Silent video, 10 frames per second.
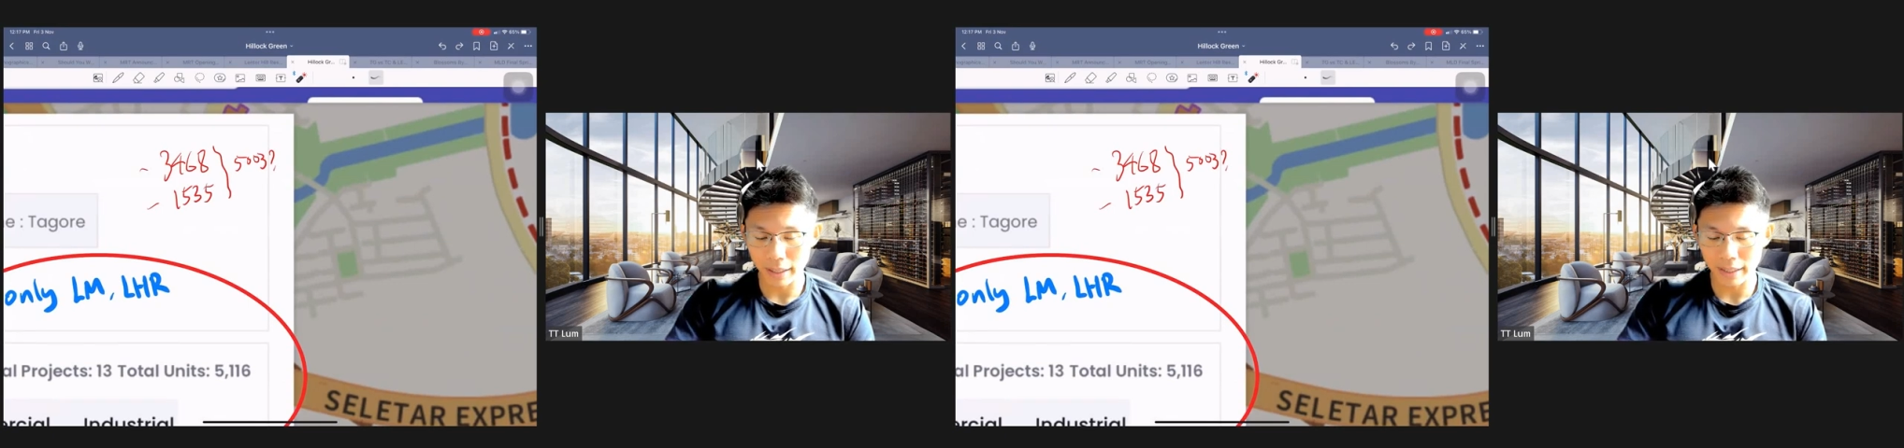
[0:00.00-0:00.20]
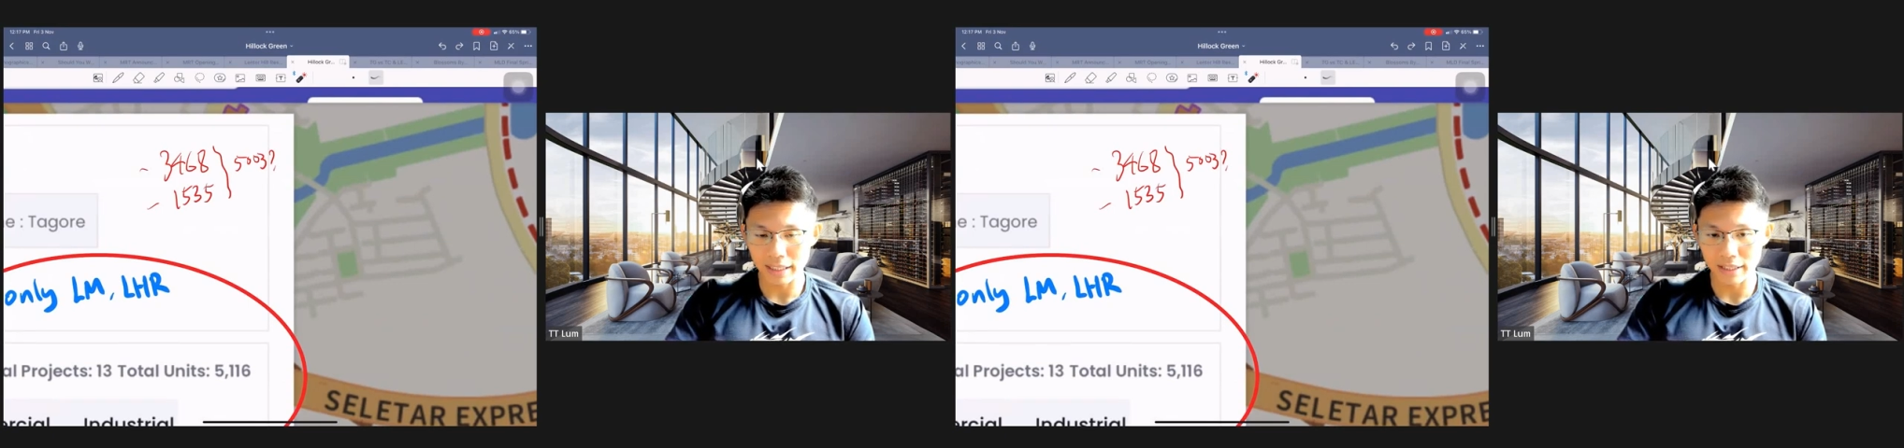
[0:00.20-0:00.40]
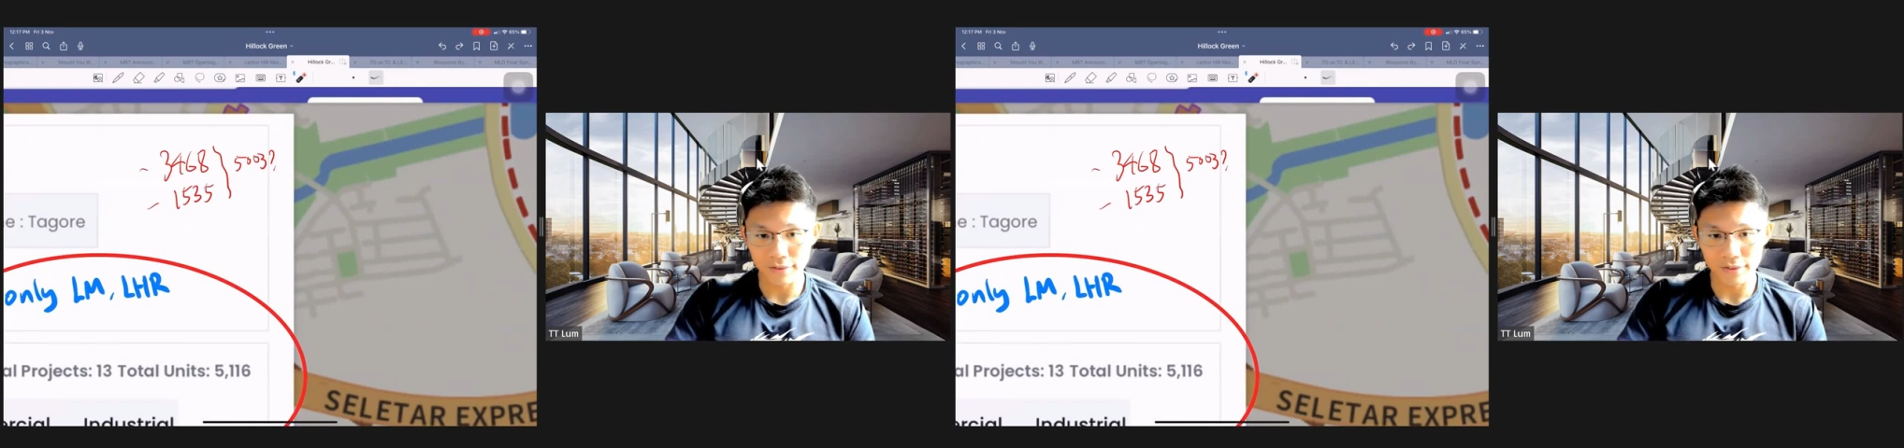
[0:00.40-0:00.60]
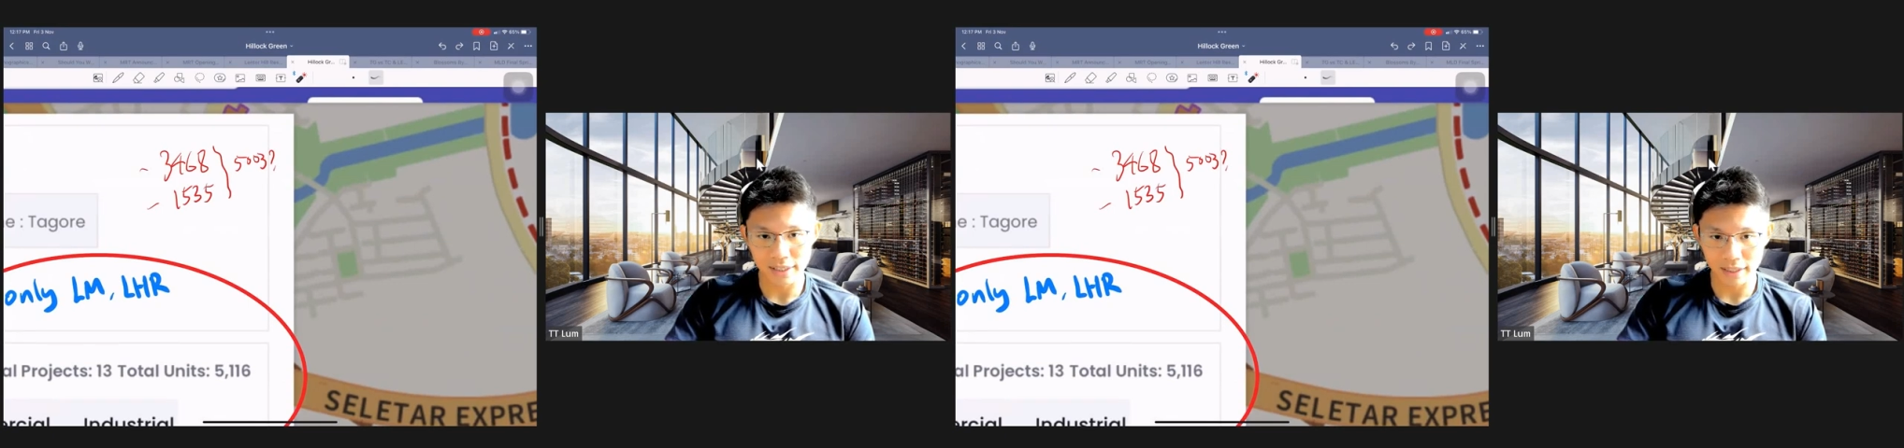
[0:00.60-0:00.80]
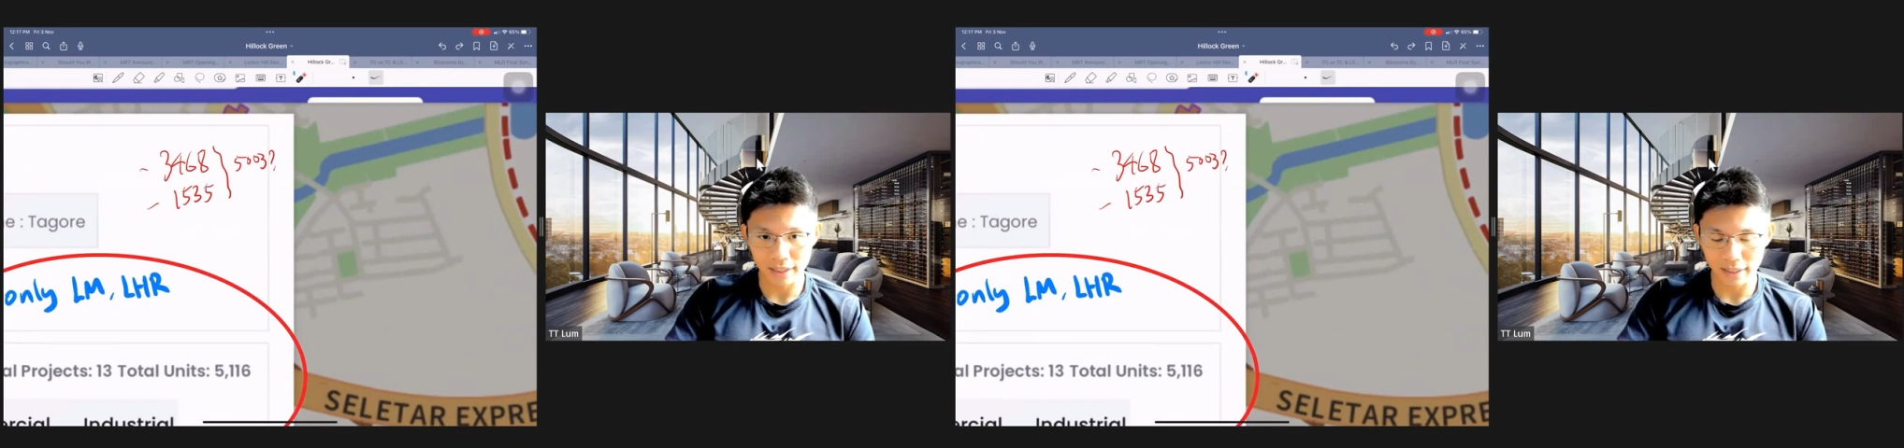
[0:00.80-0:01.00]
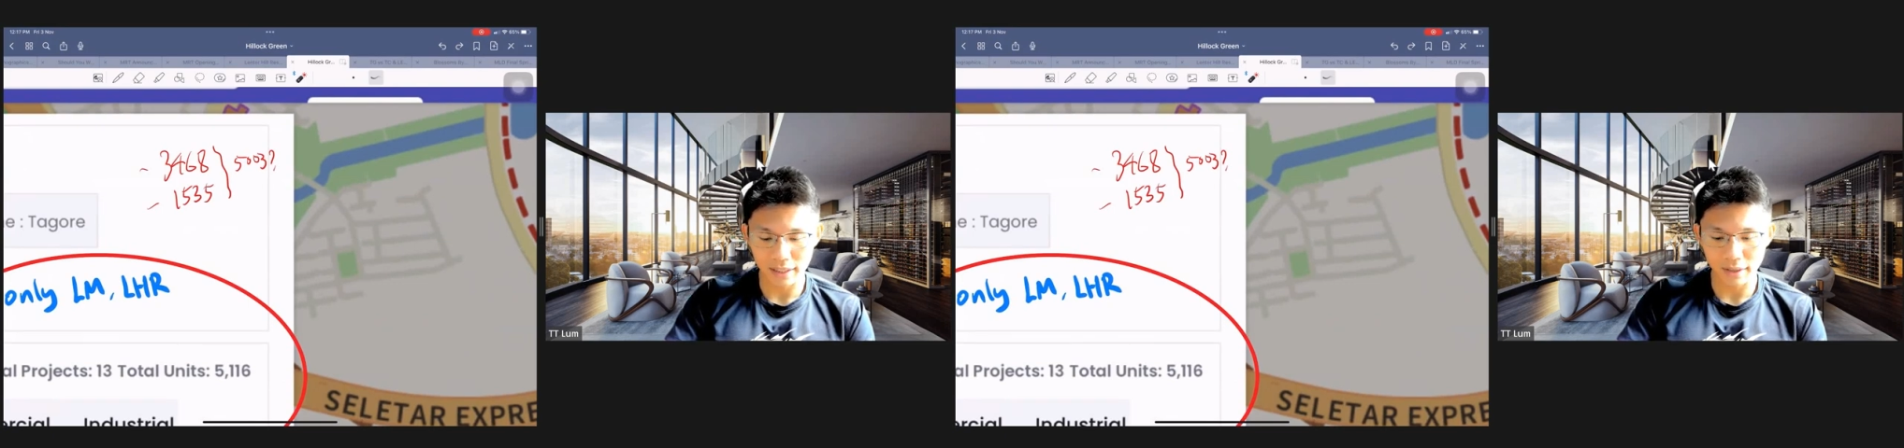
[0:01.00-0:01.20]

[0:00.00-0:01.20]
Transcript: in the facility.